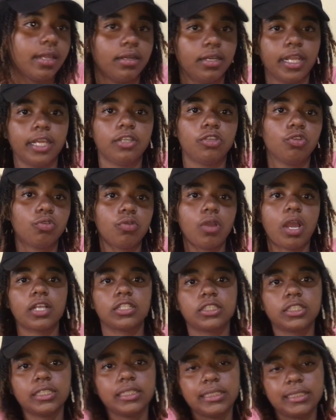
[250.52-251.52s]
Like you could
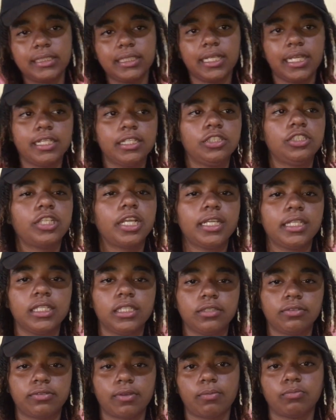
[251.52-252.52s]
actually see like the
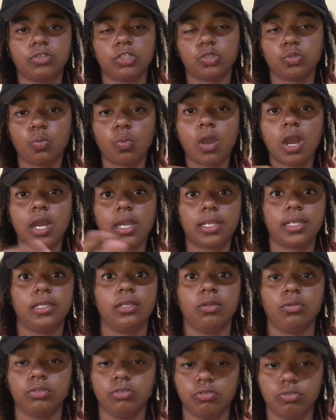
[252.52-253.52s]
Chinese from just walking on the